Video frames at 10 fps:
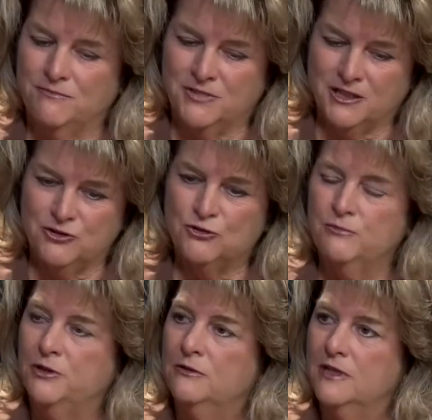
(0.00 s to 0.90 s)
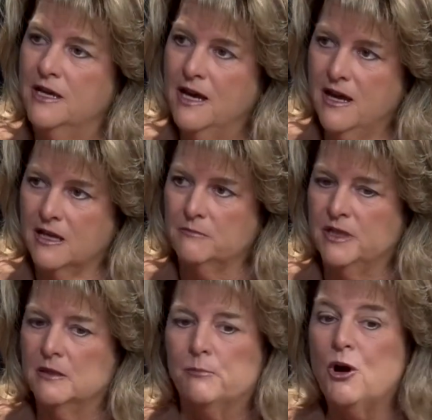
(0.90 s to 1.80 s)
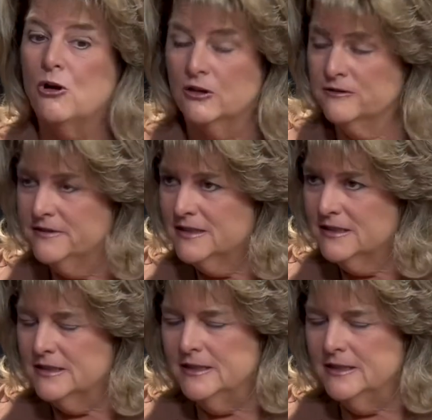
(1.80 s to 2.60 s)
contribute and be a part of it.